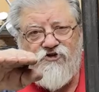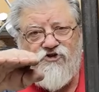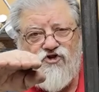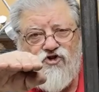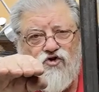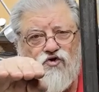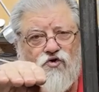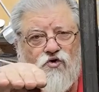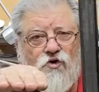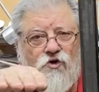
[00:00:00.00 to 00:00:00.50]

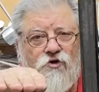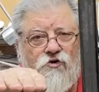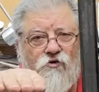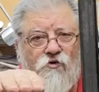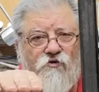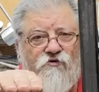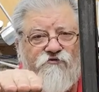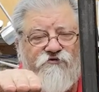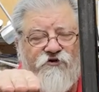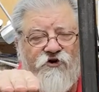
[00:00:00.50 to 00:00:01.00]
tool
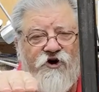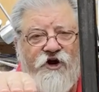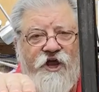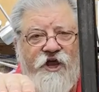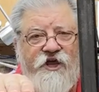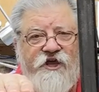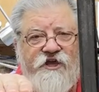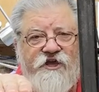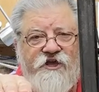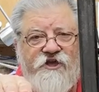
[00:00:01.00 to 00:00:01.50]

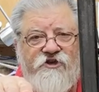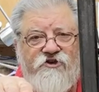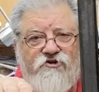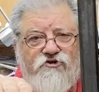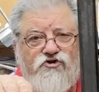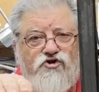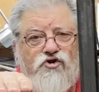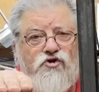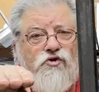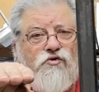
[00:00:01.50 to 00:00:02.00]
overhanging your
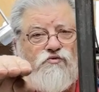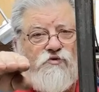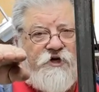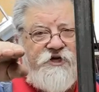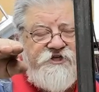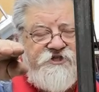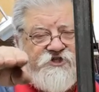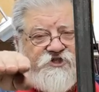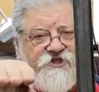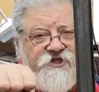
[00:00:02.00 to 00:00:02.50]
tool
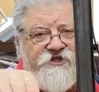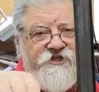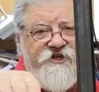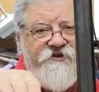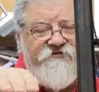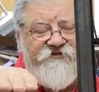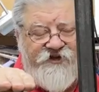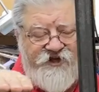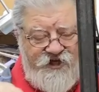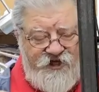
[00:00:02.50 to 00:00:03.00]
rest
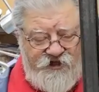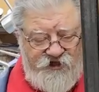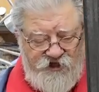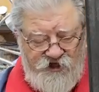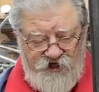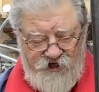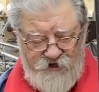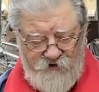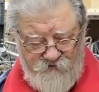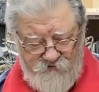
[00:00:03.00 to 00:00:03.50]

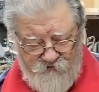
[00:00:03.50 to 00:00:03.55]
significantly.